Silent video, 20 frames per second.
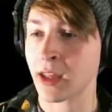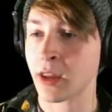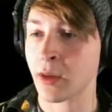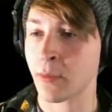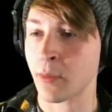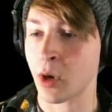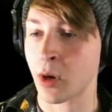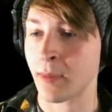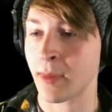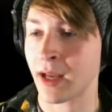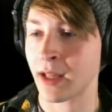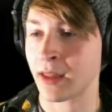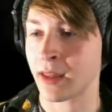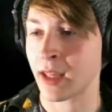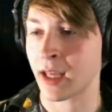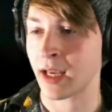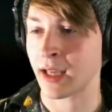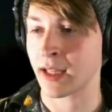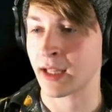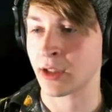the mermaid
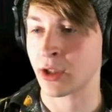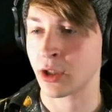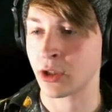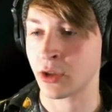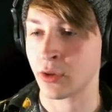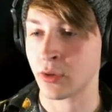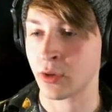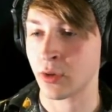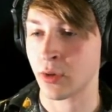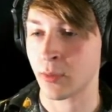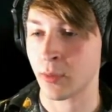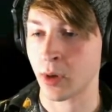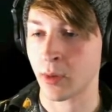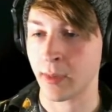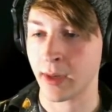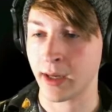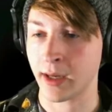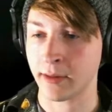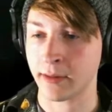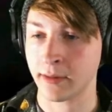thing that turns you into a
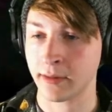merman?